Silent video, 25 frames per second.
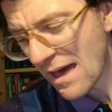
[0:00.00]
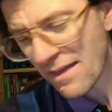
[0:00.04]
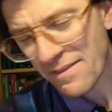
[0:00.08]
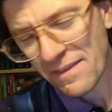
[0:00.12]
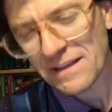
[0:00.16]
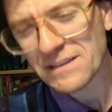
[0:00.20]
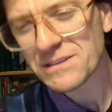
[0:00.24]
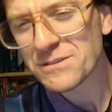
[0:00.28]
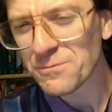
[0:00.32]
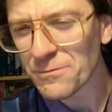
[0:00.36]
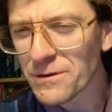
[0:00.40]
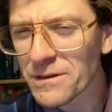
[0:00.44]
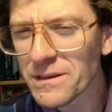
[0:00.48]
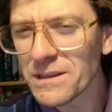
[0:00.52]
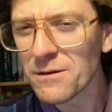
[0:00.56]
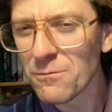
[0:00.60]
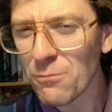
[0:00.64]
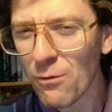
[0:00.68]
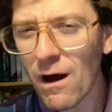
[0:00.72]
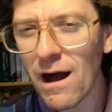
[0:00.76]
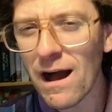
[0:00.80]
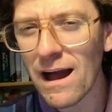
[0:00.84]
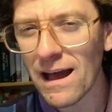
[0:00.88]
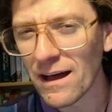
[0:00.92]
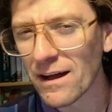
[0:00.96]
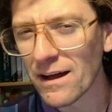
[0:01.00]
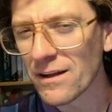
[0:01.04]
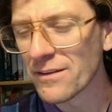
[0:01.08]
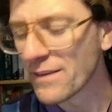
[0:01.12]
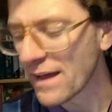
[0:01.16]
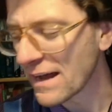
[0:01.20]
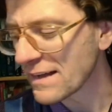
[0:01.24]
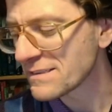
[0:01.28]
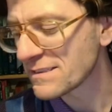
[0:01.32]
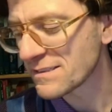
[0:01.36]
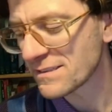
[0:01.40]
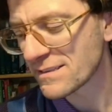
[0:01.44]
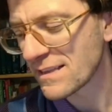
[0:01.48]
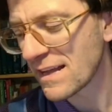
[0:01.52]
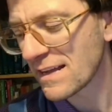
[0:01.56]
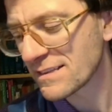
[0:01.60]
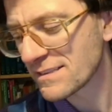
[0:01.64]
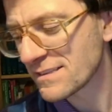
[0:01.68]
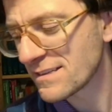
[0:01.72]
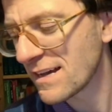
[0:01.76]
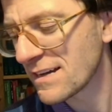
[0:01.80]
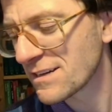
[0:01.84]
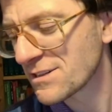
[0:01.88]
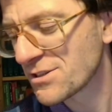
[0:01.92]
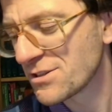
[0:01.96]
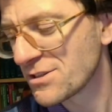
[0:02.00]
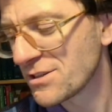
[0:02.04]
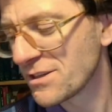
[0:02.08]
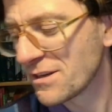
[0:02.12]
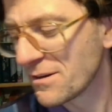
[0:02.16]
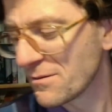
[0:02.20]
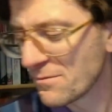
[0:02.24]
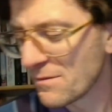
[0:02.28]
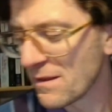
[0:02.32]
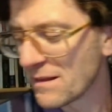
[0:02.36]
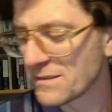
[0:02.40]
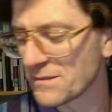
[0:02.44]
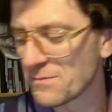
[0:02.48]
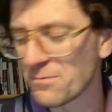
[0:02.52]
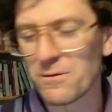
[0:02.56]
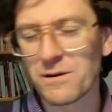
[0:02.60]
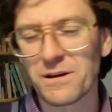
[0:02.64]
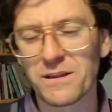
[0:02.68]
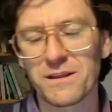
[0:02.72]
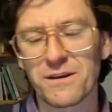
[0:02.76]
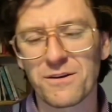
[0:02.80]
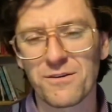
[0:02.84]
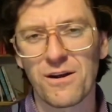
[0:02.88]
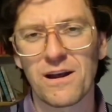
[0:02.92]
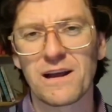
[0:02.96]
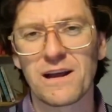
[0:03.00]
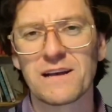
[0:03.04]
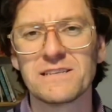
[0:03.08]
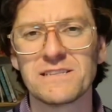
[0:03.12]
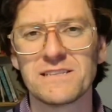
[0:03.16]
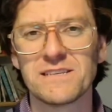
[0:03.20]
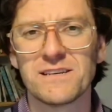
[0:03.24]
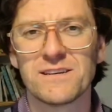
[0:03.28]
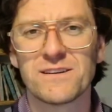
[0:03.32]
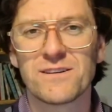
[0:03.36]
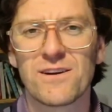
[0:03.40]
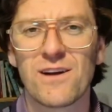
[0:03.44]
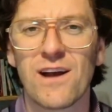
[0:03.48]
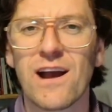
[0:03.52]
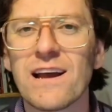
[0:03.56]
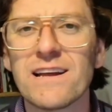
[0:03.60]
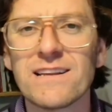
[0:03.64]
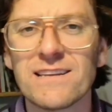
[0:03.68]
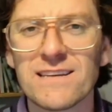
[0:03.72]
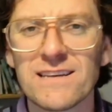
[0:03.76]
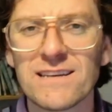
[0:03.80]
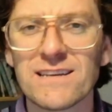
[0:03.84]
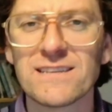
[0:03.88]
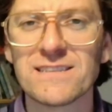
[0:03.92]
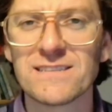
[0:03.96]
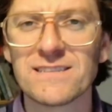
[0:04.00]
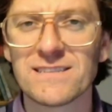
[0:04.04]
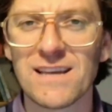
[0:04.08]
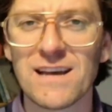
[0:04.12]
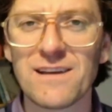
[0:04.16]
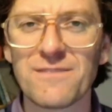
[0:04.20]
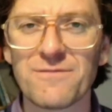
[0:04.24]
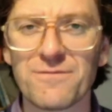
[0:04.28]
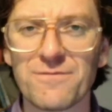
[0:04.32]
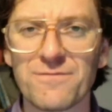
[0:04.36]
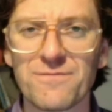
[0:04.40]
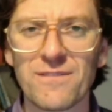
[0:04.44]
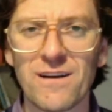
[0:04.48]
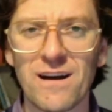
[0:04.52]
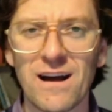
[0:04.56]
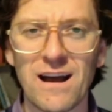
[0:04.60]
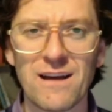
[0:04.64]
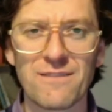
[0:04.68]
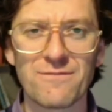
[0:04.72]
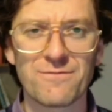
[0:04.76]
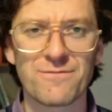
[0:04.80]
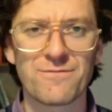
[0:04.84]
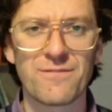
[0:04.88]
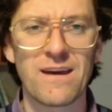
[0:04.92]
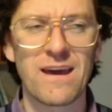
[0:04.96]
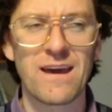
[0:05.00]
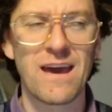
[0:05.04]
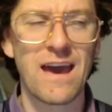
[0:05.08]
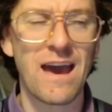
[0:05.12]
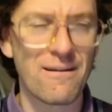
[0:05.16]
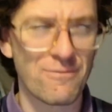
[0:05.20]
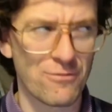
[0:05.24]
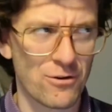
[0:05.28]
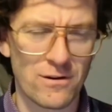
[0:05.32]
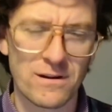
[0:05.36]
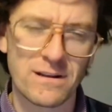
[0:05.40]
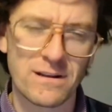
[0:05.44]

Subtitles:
that's really wild. That's one of the crazier ideas I've ever